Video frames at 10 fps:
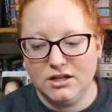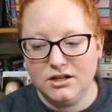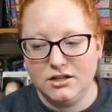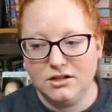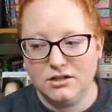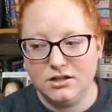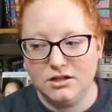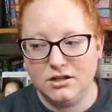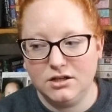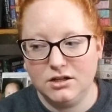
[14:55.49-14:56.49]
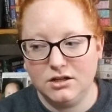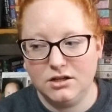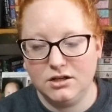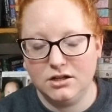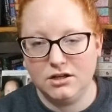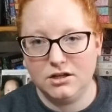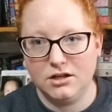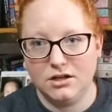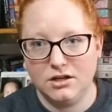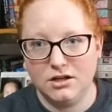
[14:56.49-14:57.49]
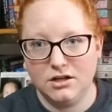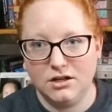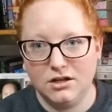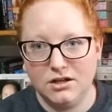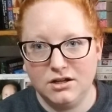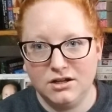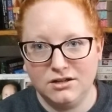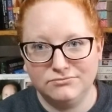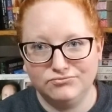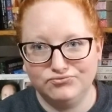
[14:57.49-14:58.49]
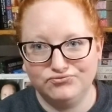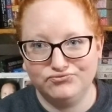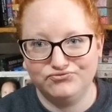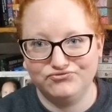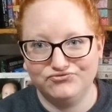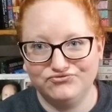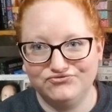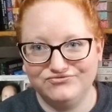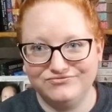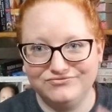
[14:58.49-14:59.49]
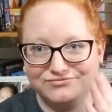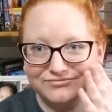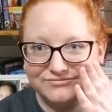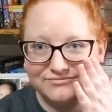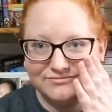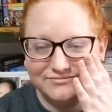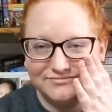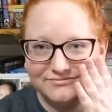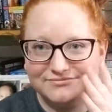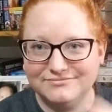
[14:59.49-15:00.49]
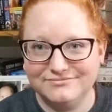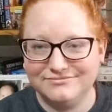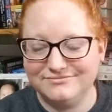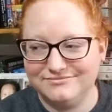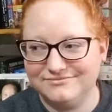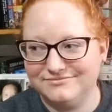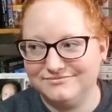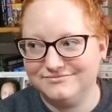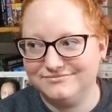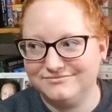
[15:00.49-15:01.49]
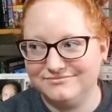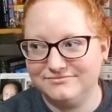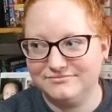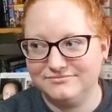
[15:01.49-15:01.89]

No one is speaking in this clip.